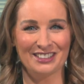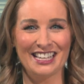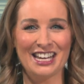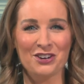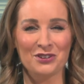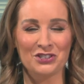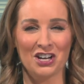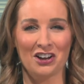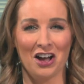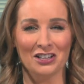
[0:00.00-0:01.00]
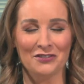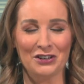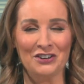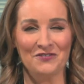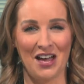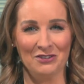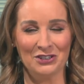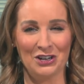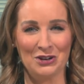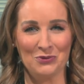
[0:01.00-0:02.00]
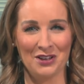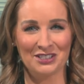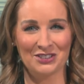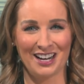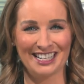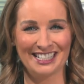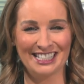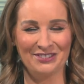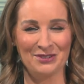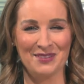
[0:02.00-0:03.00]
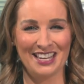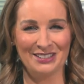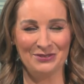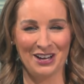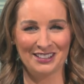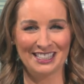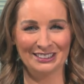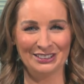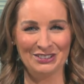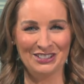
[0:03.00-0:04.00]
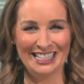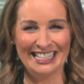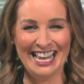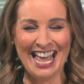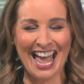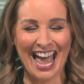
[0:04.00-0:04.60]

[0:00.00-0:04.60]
Oakley, here with Chuck Oliver, founder and wealth strategist from Hidden Wealth Solution.